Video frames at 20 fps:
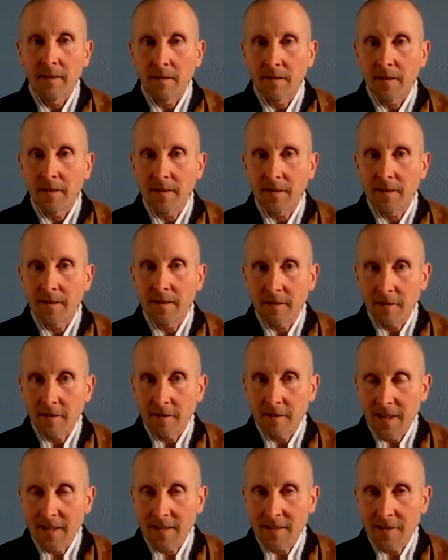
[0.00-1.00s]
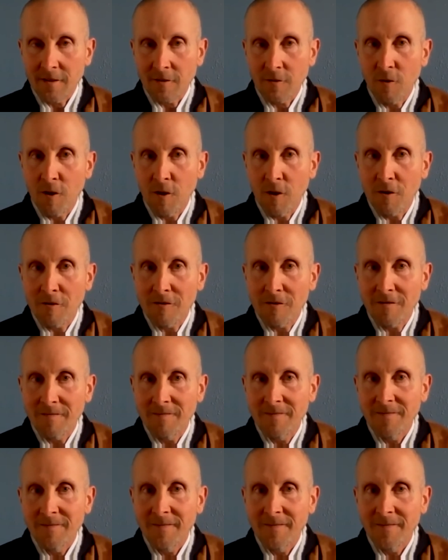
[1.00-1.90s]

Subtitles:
So that's the quote.